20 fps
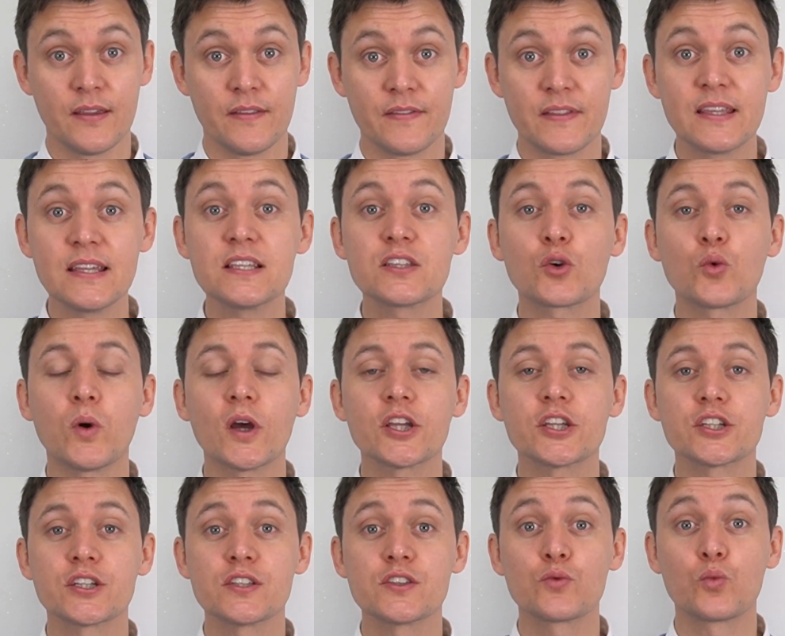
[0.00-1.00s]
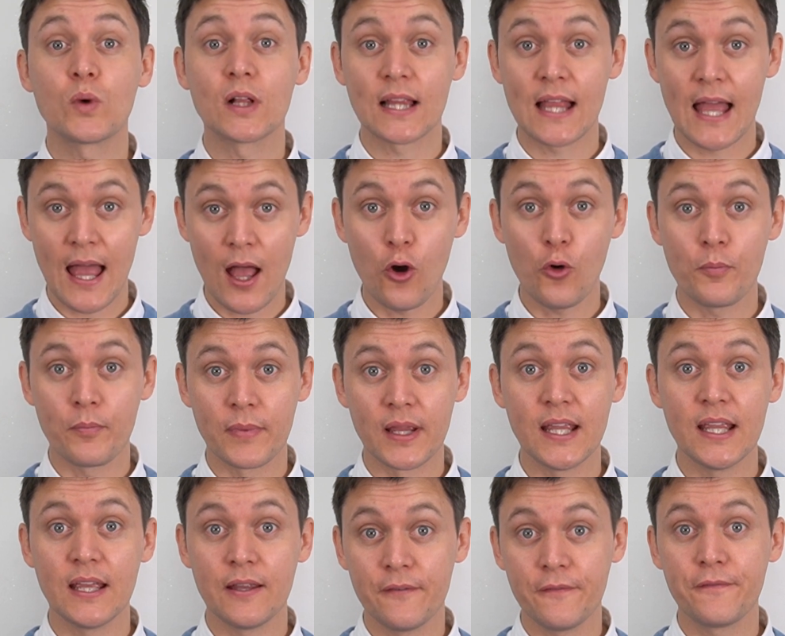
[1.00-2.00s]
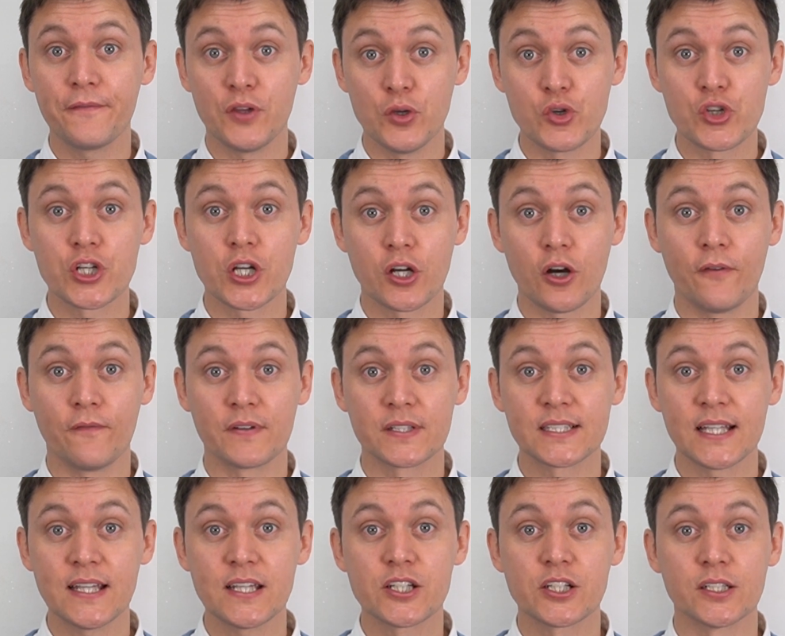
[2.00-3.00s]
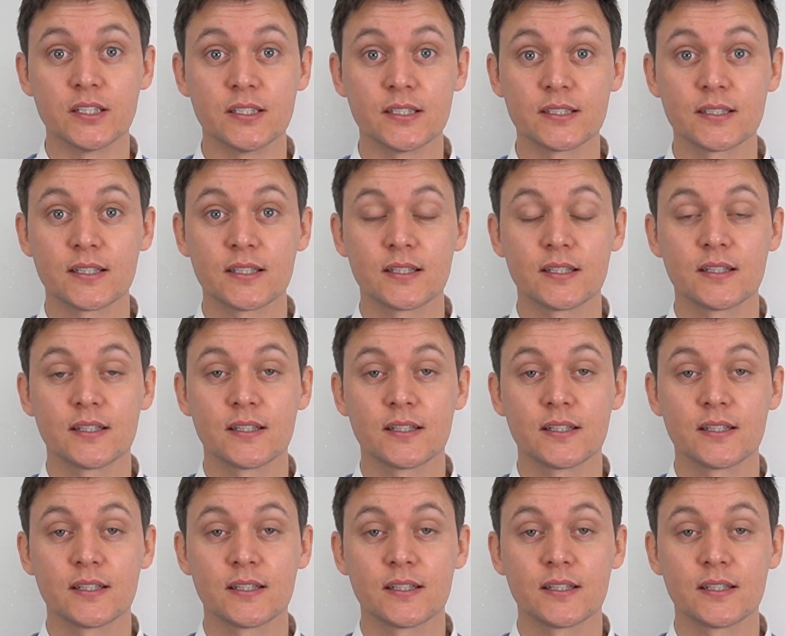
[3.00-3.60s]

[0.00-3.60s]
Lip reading: These questions will help me in future conversations.